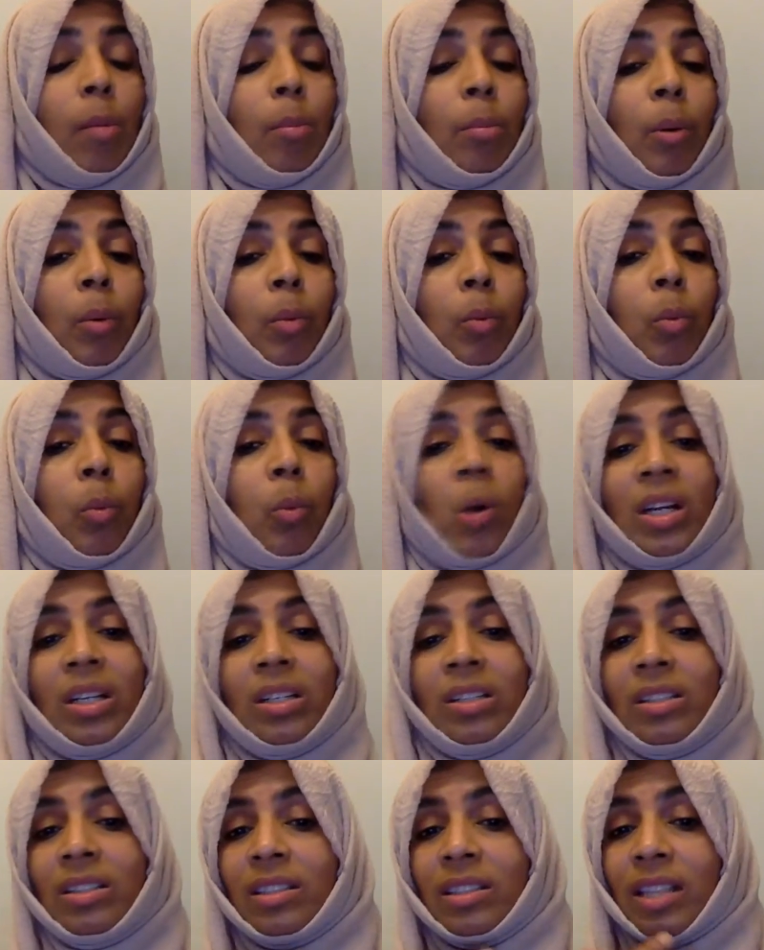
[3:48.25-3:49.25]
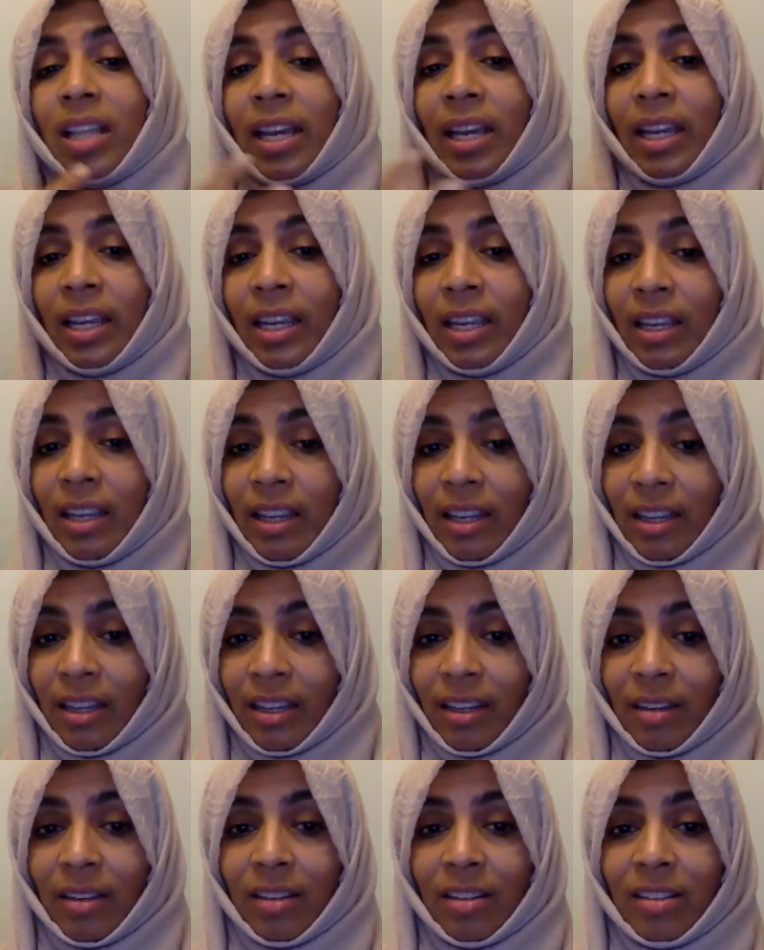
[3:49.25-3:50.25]
But once they
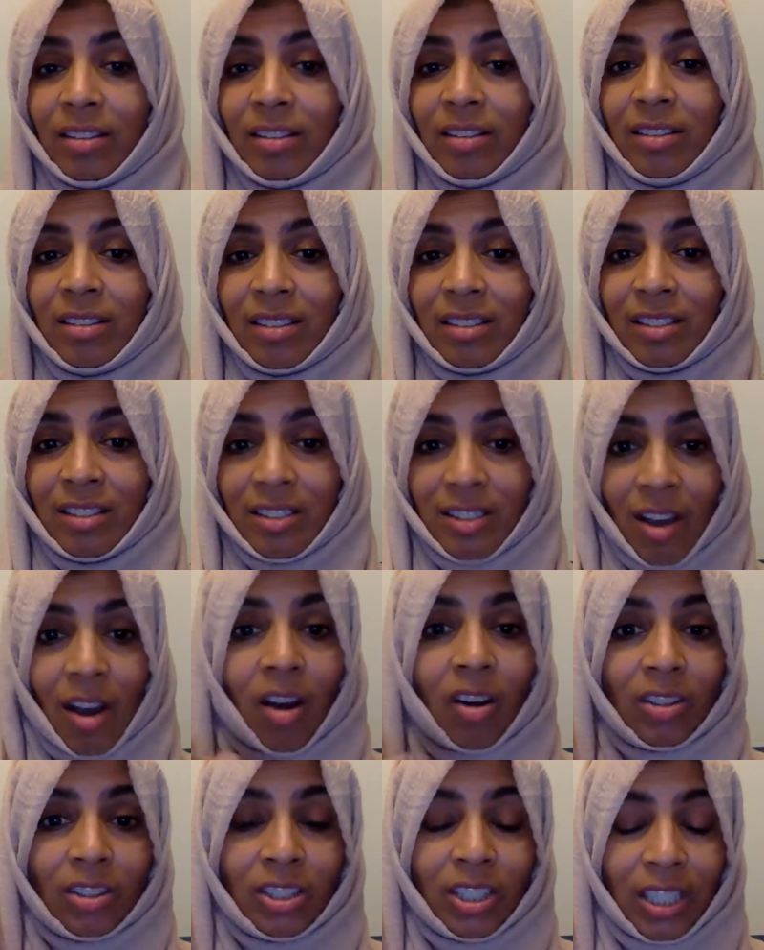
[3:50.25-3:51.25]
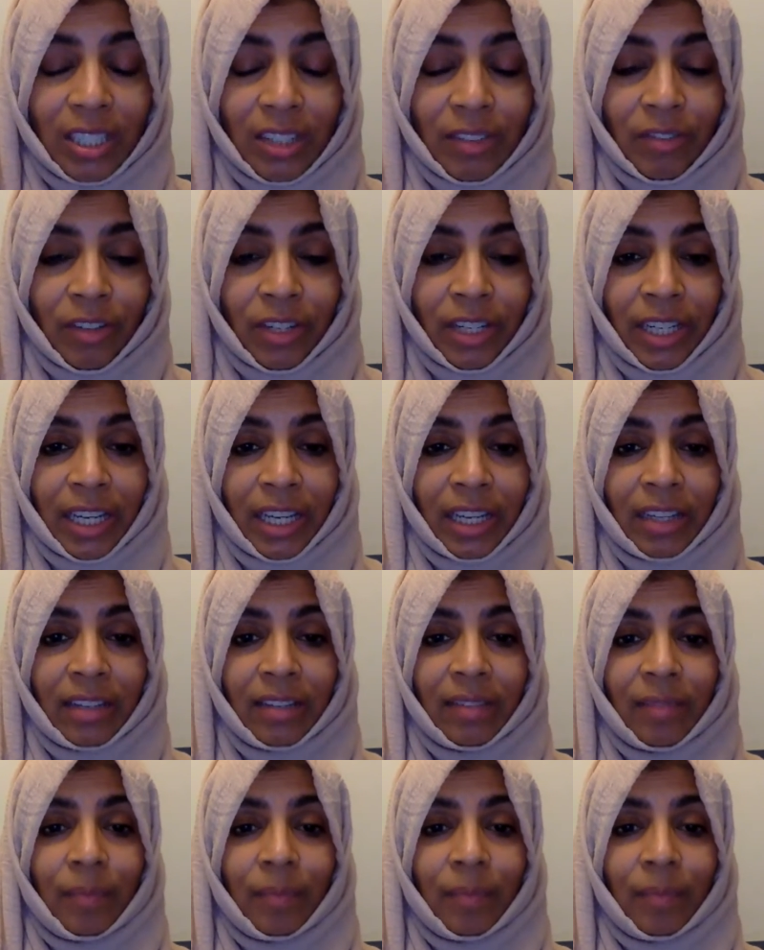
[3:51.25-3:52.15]
start delivering it,